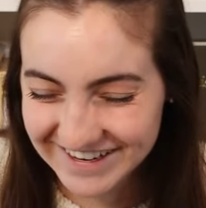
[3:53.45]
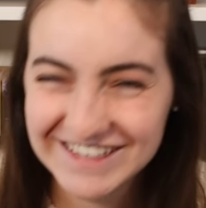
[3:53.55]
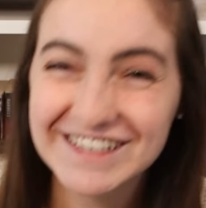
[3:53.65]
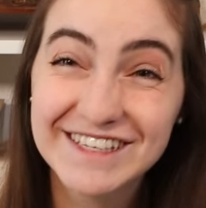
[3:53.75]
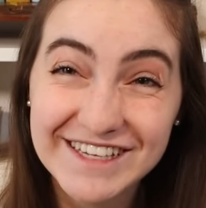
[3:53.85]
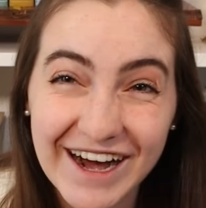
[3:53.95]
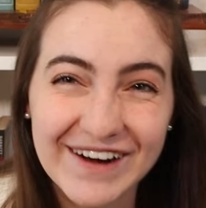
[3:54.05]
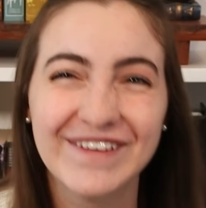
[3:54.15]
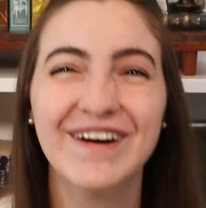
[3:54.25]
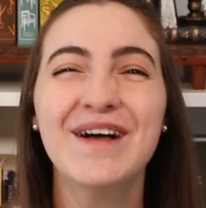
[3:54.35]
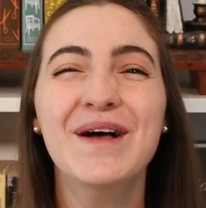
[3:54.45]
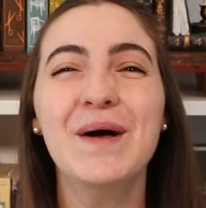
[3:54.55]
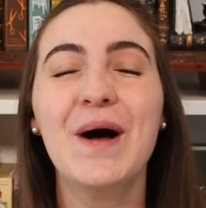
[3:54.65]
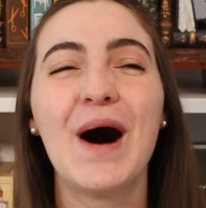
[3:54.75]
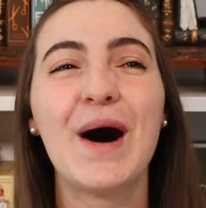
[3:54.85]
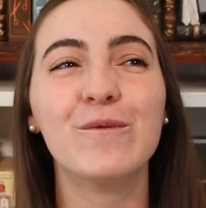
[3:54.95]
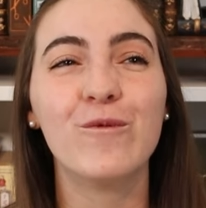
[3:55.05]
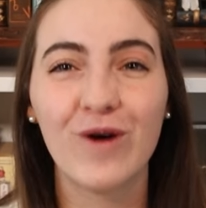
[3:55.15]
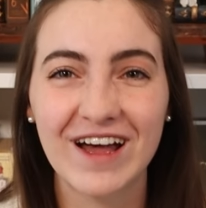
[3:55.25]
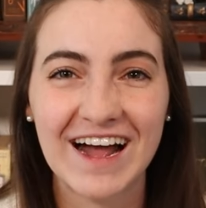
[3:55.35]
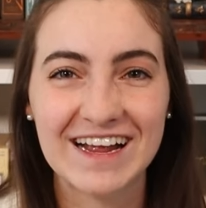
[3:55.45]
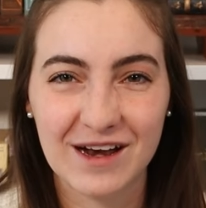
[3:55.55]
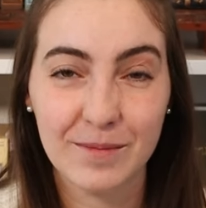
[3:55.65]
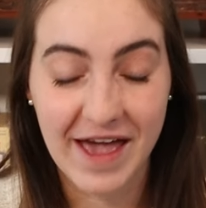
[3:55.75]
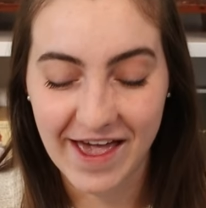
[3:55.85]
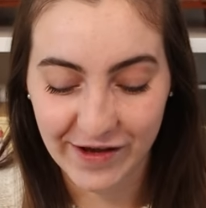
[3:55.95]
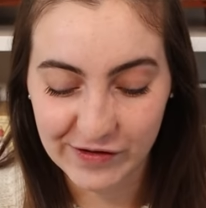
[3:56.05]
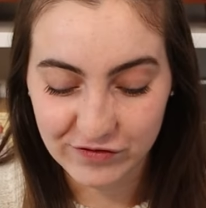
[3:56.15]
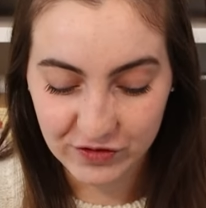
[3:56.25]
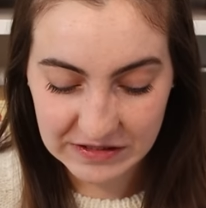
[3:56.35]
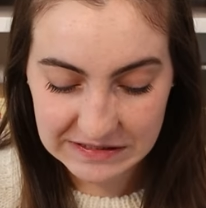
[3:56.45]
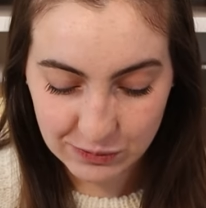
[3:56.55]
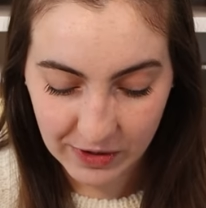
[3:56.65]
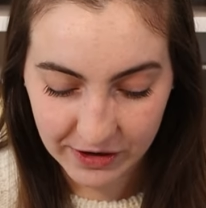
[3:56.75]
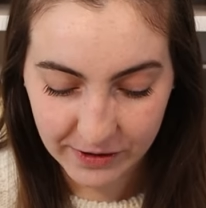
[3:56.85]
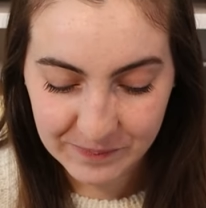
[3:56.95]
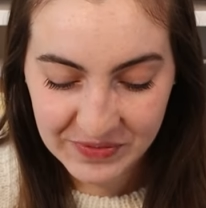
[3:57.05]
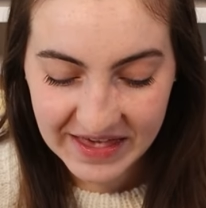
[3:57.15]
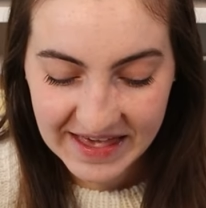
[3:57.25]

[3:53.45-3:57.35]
So what I ended up paying for this sweater